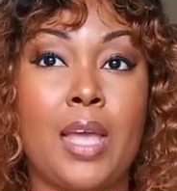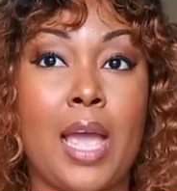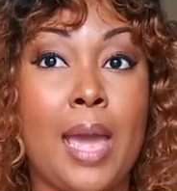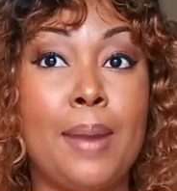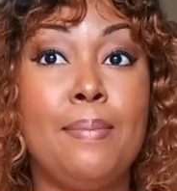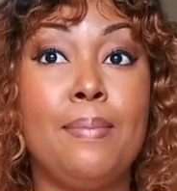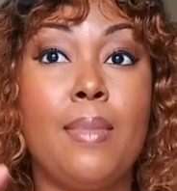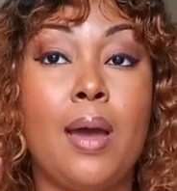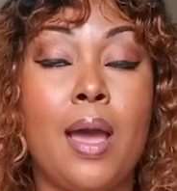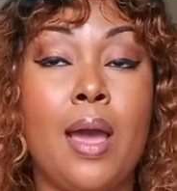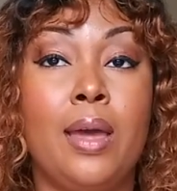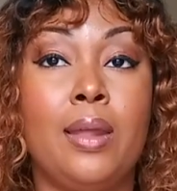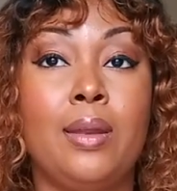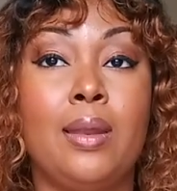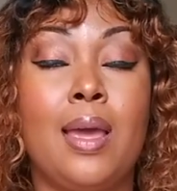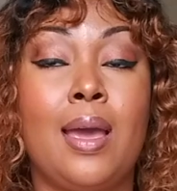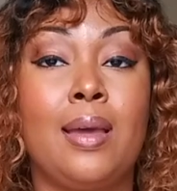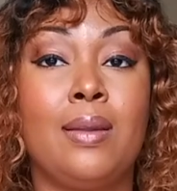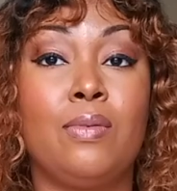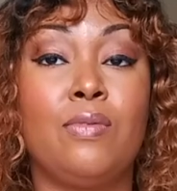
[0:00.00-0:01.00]

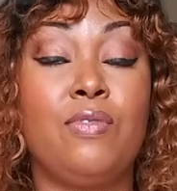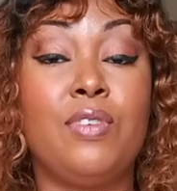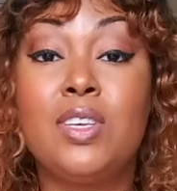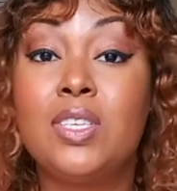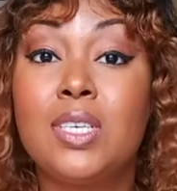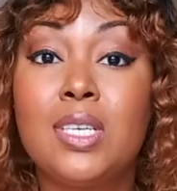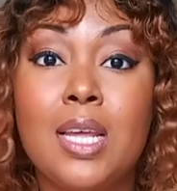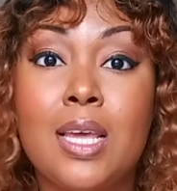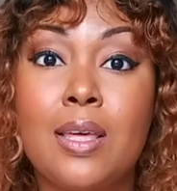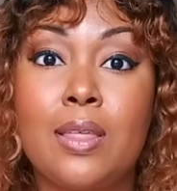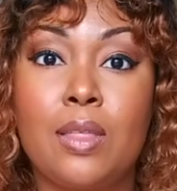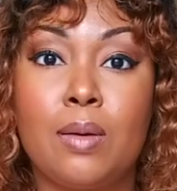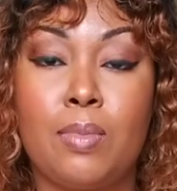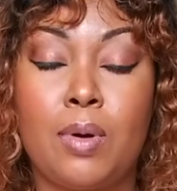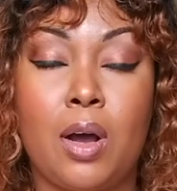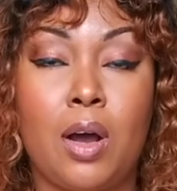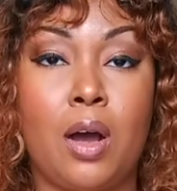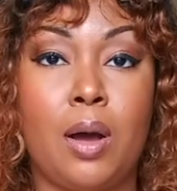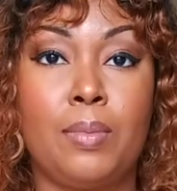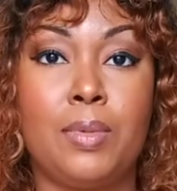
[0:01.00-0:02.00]
and visiting the
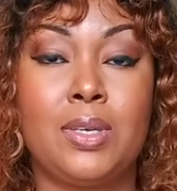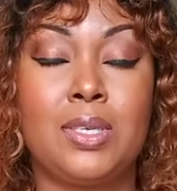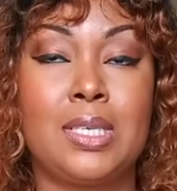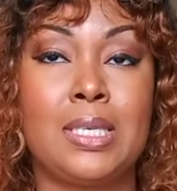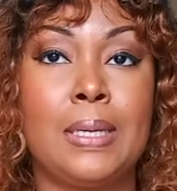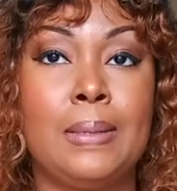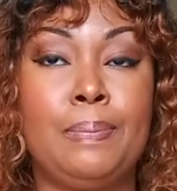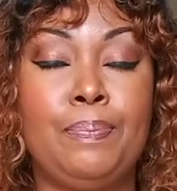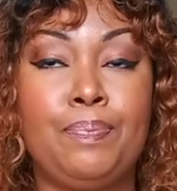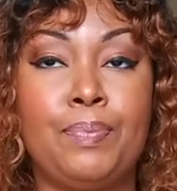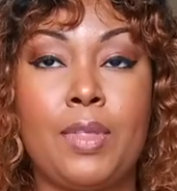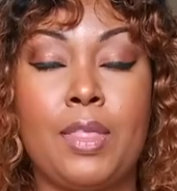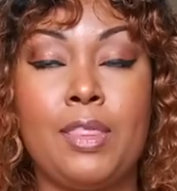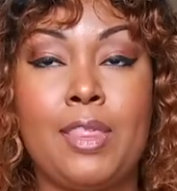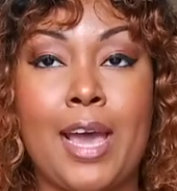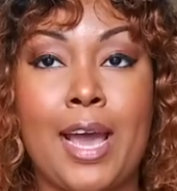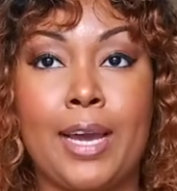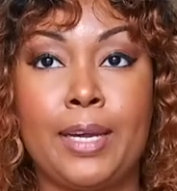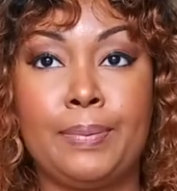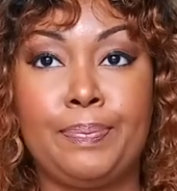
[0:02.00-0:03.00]
Bahamas,
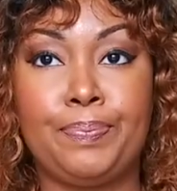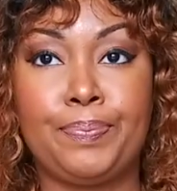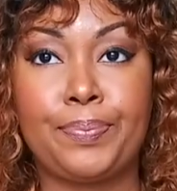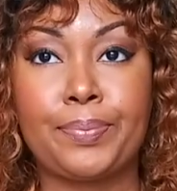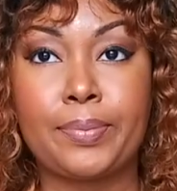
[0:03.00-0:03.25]
that